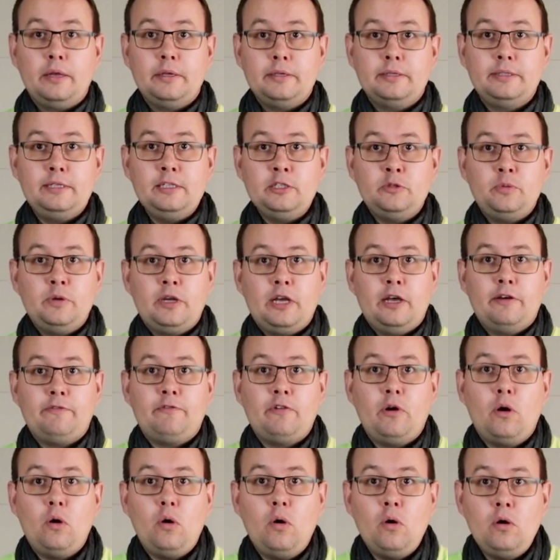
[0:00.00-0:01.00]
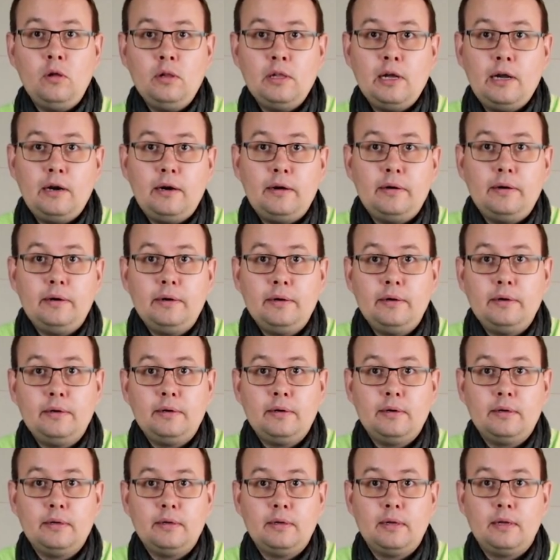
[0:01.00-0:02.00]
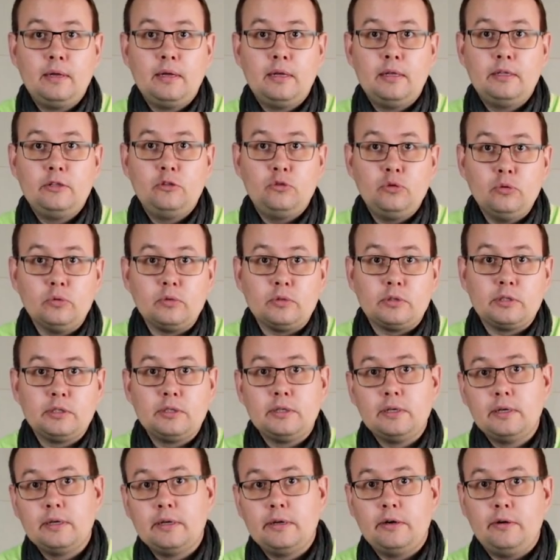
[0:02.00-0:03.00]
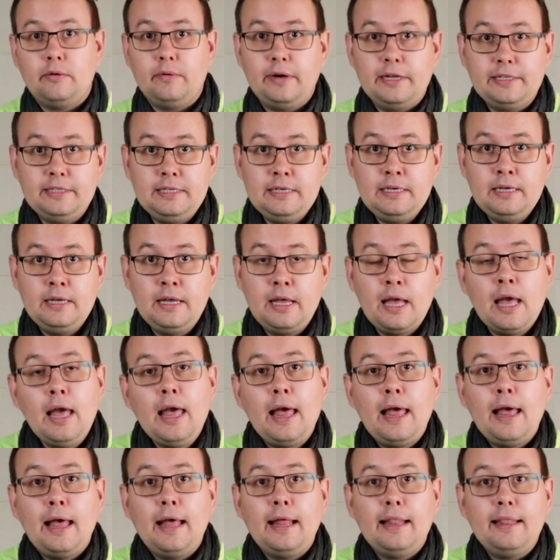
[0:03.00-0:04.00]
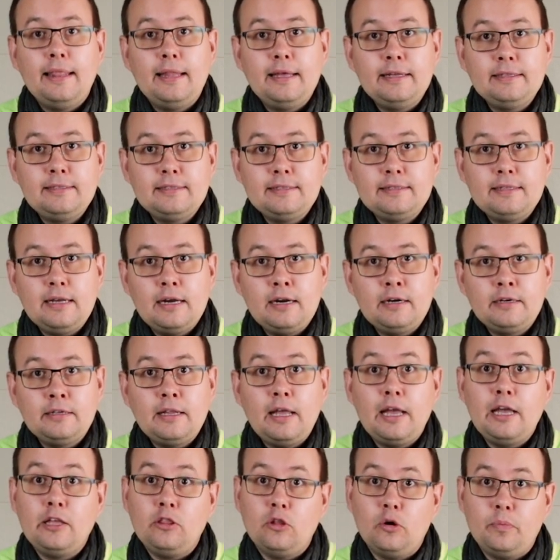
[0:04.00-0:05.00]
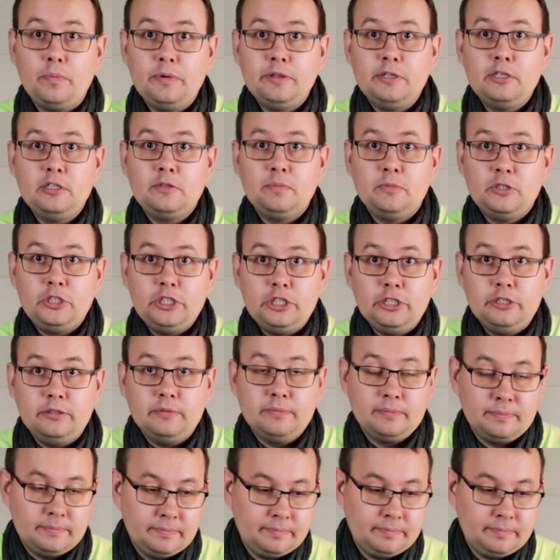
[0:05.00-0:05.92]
Since we have all our tools ready, let's start and open this machine.